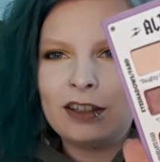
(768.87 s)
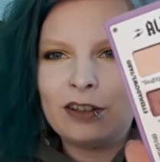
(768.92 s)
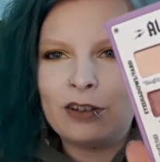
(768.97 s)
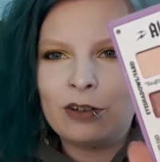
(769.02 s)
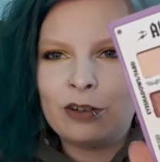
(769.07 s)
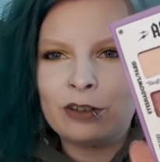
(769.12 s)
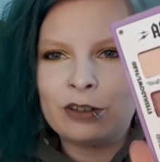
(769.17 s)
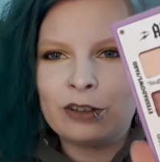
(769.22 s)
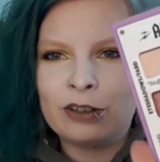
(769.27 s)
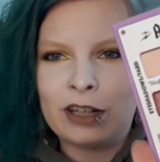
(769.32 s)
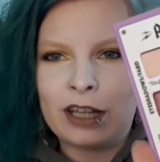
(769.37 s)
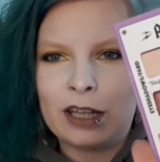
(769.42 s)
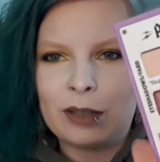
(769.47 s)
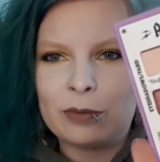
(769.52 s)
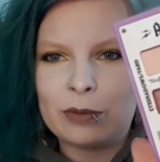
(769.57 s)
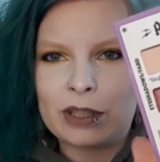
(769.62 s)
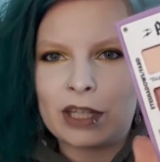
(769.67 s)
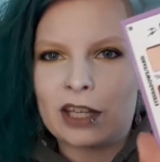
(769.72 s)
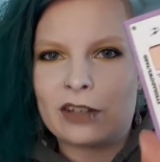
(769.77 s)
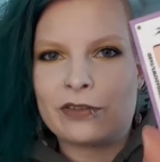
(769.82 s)
all the
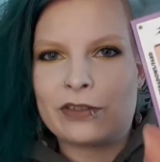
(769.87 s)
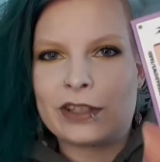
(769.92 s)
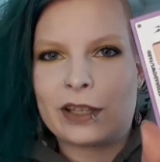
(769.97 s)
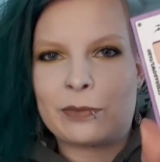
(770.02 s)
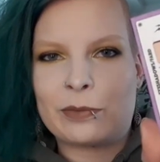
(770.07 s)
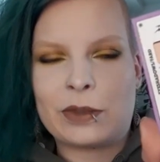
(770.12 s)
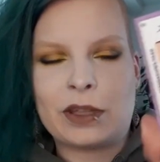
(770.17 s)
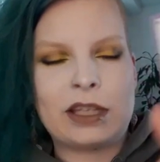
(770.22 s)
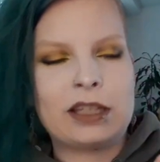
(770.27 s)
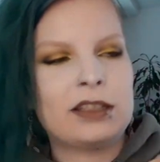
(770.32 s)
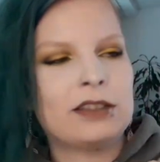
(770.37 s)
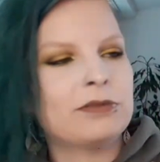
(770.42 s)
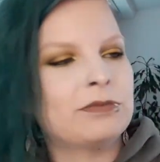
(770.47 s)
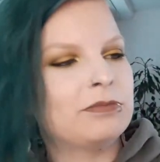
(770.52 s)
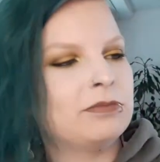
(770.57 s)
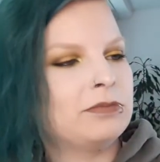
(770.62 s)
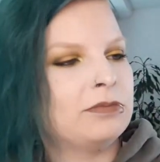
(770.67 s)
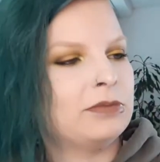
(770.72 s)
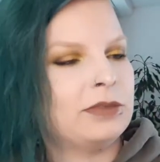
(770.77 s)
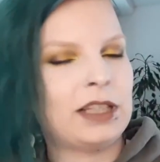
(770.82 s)
names have something
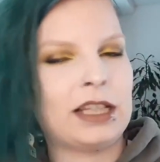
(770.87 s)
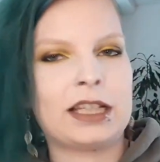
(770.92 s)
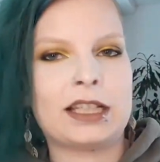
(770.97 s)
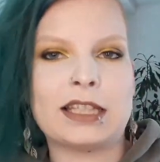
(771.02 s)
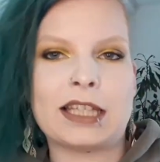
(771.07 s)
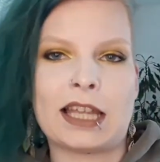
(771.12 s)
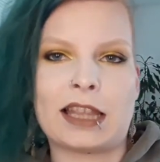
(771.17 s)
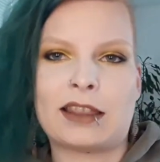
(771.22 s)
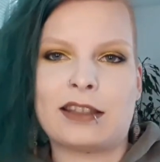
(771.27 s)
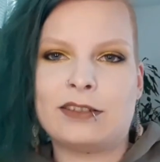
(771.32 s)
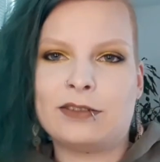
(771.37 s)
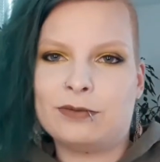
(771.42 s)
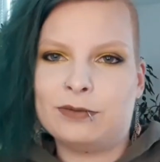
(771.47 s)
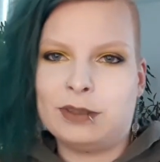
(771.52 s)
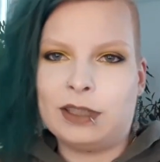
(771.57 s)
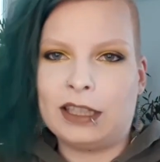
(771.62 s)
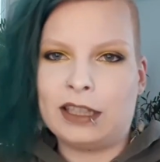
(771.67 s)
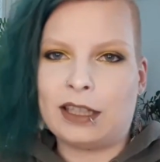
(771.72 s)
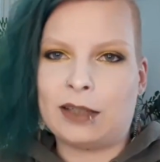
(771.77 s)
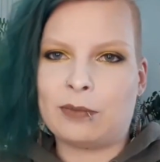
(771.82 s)
like that
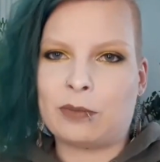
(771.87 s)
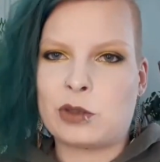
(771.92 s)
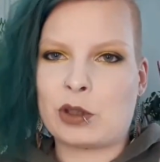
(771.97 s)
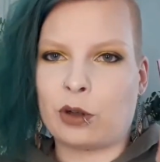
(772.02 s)
in them.